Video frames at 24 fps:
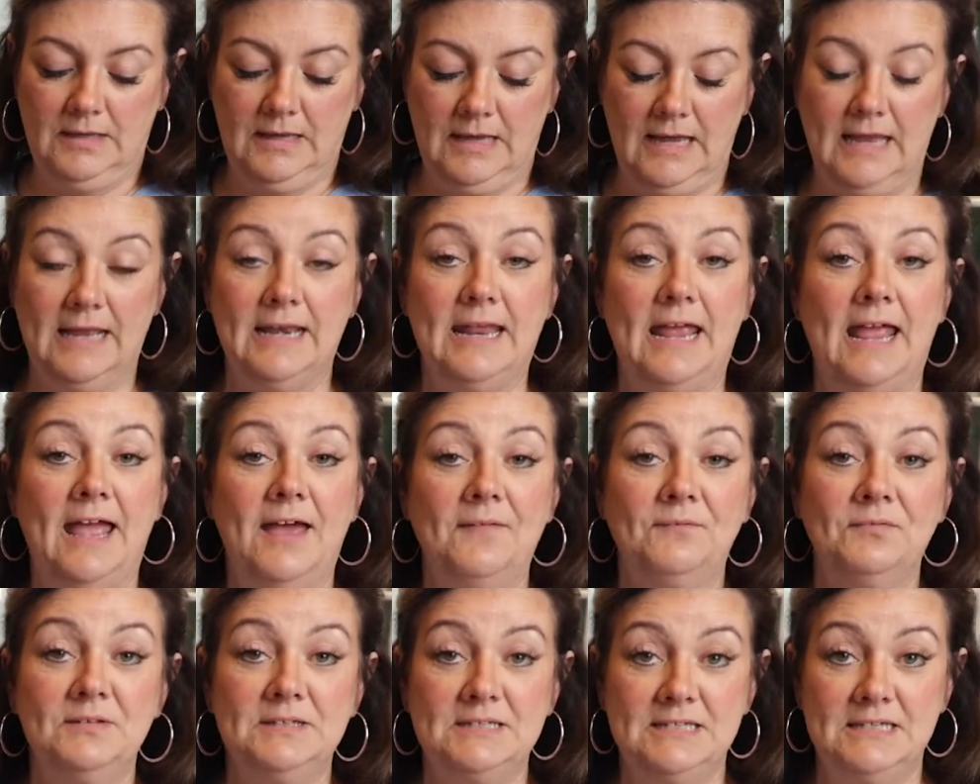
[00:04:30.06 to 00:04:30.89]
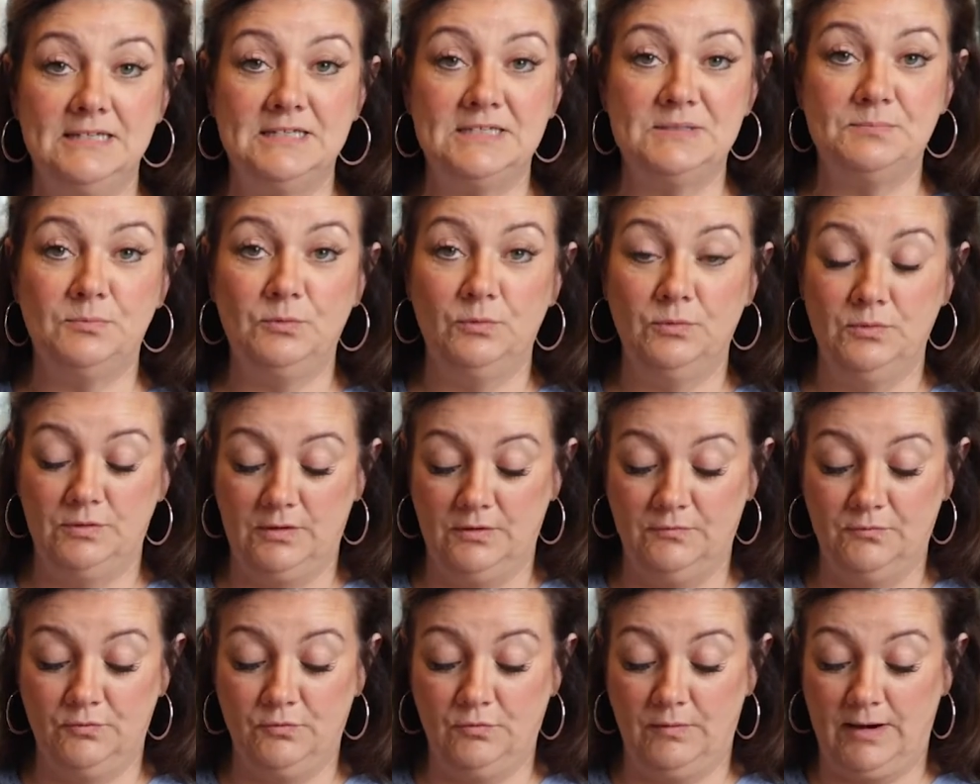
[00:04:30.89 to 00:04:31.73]
and 1/2 teaspoon
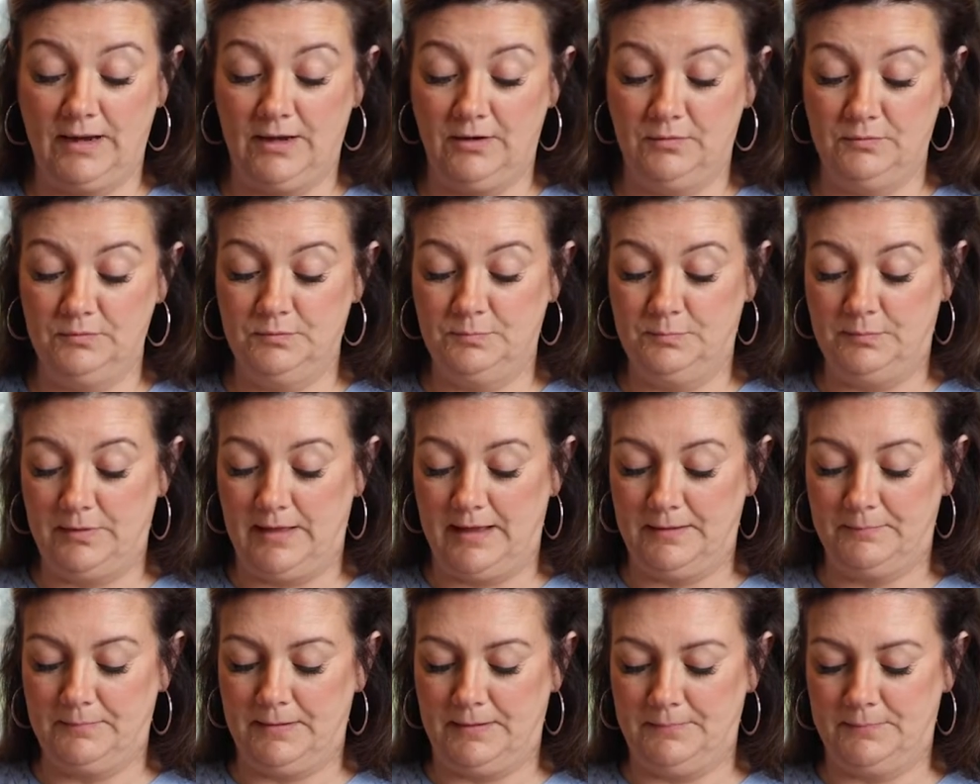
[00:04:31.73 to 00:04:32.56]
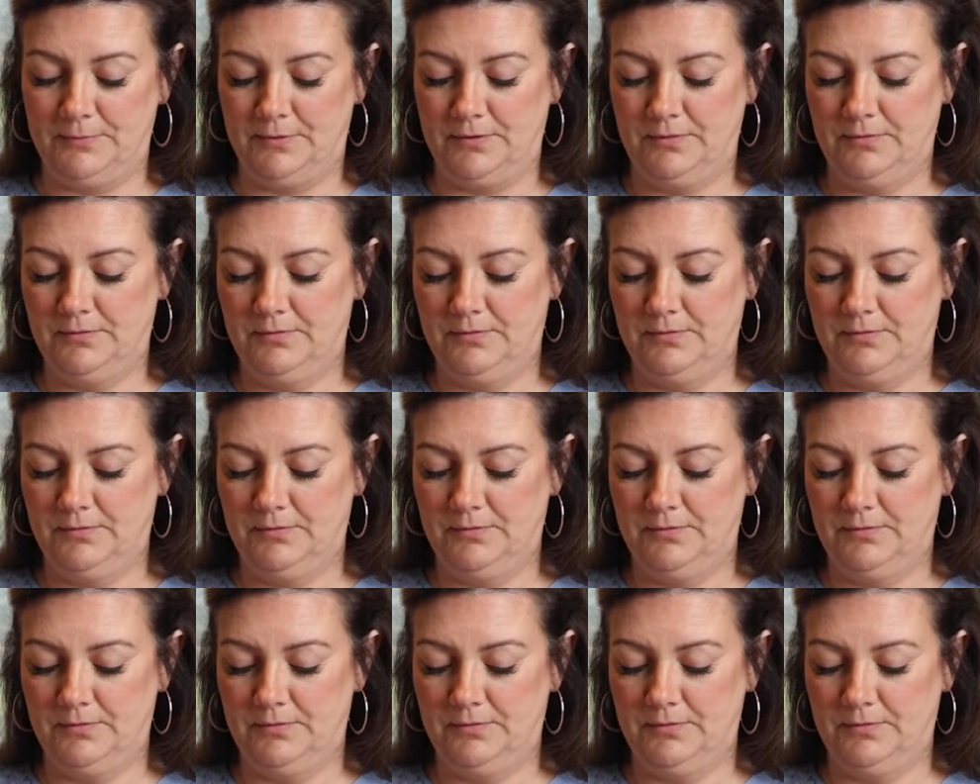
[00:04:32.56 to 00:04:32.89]
of ground black pepper.